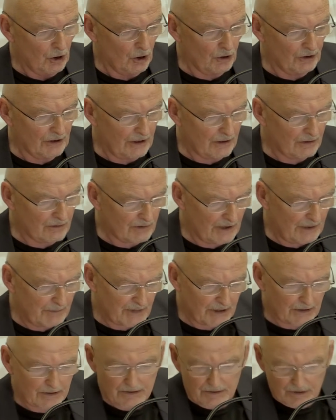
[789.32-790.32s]
on the
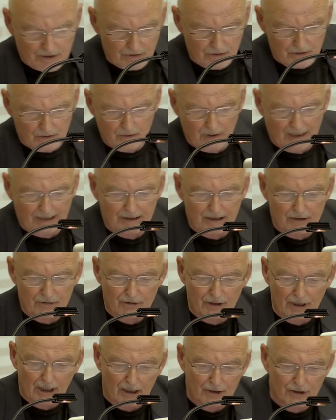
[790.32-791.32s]
agreement to and
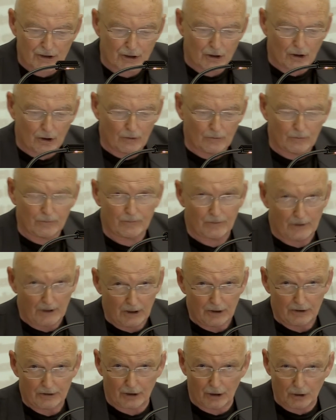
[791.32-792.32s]
introduction of
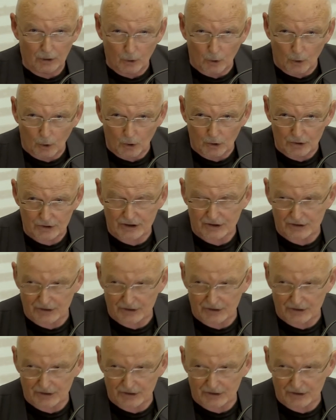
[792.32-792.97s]
the laws